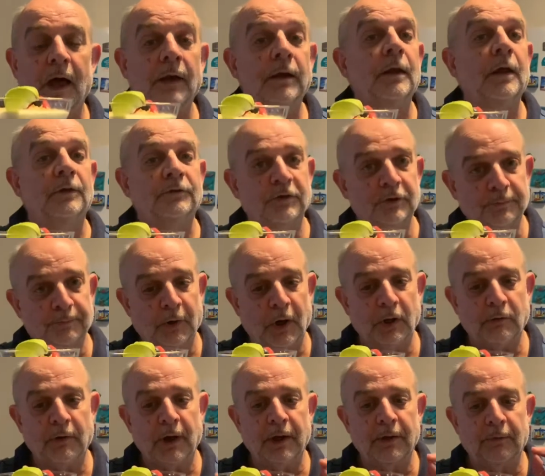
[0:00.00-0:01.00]
Just by the
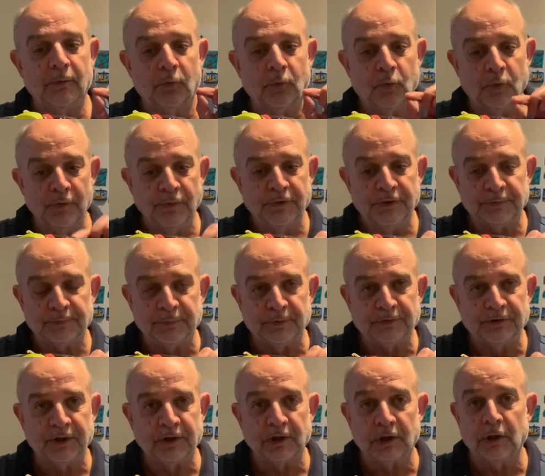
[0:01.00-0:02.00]
way, with this
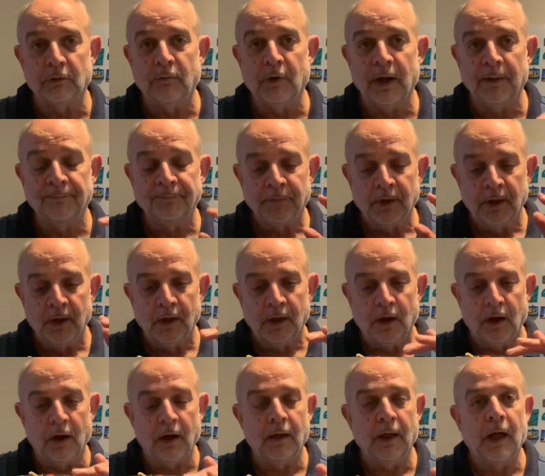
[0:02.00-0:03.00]
particular one,
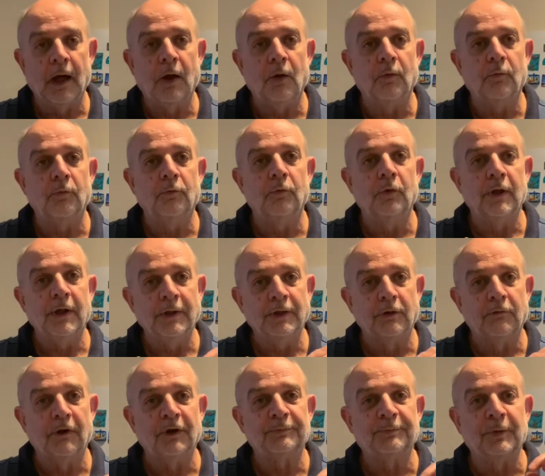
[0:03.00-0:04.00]
in the
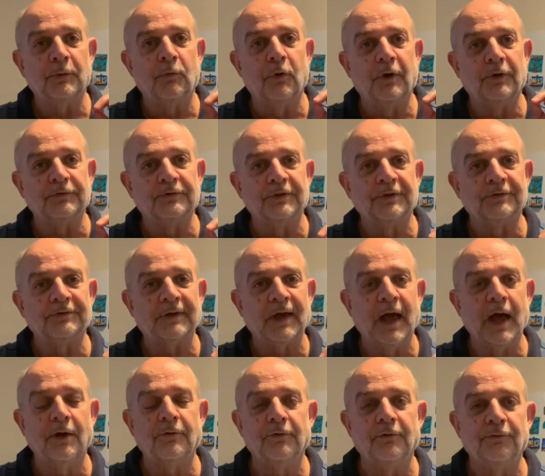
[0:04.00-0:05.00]
recipe where it says
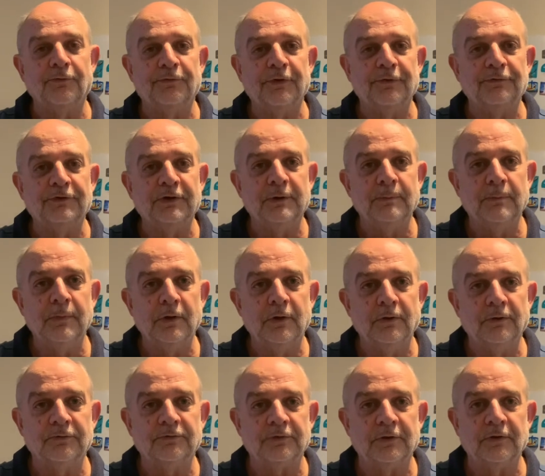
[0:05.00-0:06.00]
150
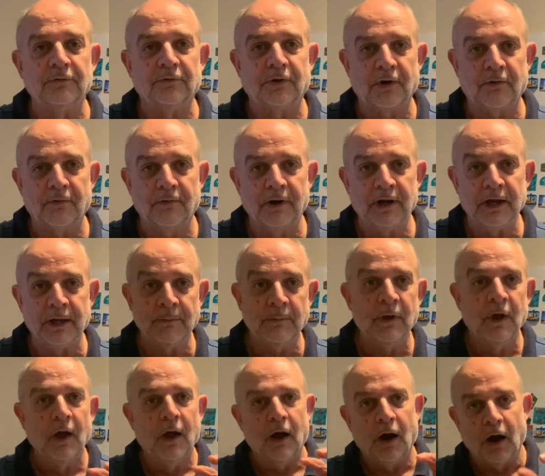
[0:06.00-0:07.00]
mils of cream,
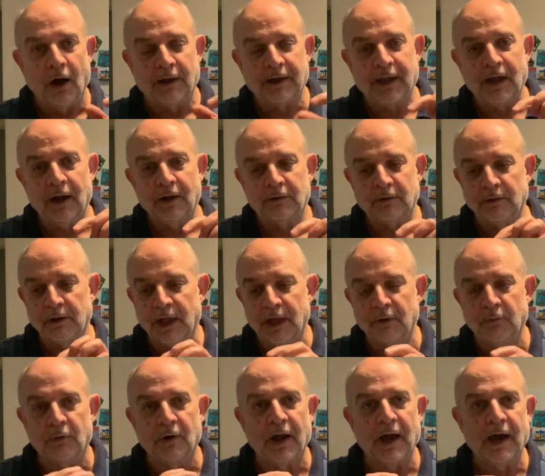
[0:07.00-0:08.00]
I calculated
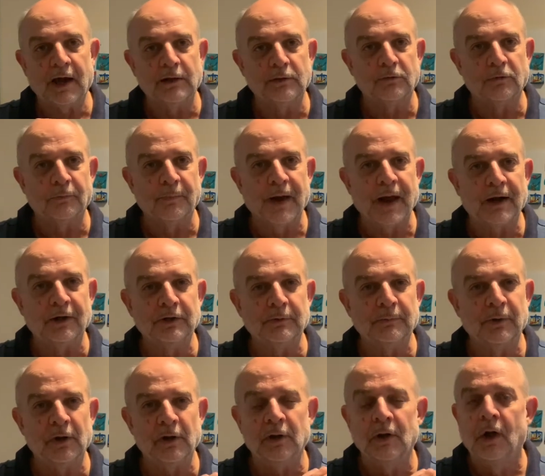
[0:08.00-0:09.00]
when I had a look back at the
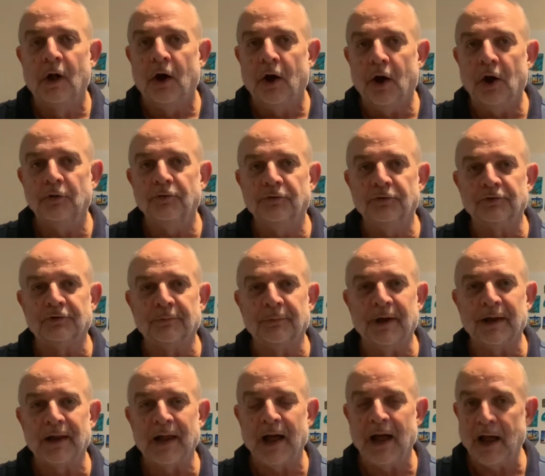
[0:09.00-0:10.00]
bottle, I'd used
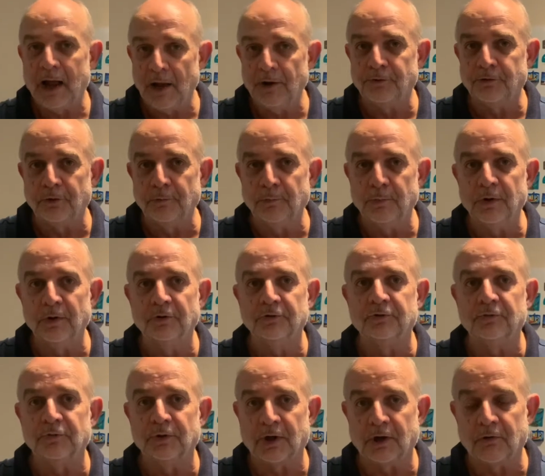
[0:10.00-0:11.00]
about 100 mils
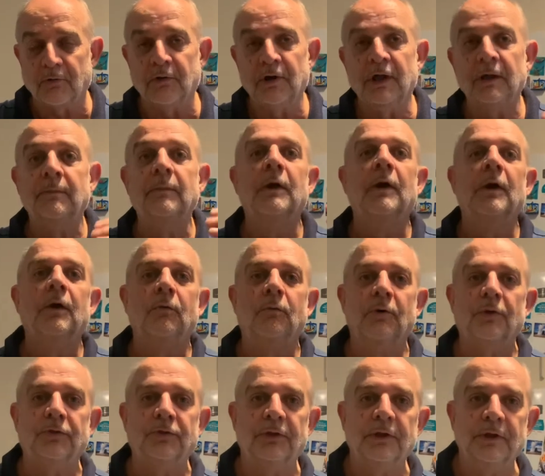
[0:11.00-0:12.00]
of the cream
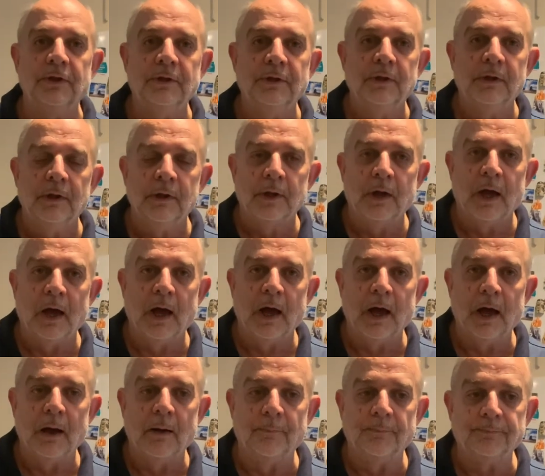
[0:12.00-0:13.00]
with the
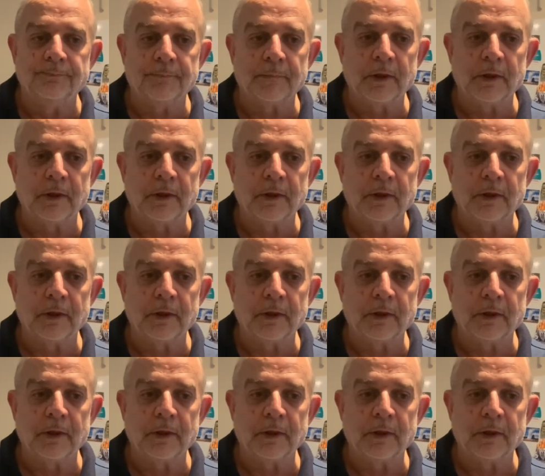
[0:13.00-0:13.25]
low-fat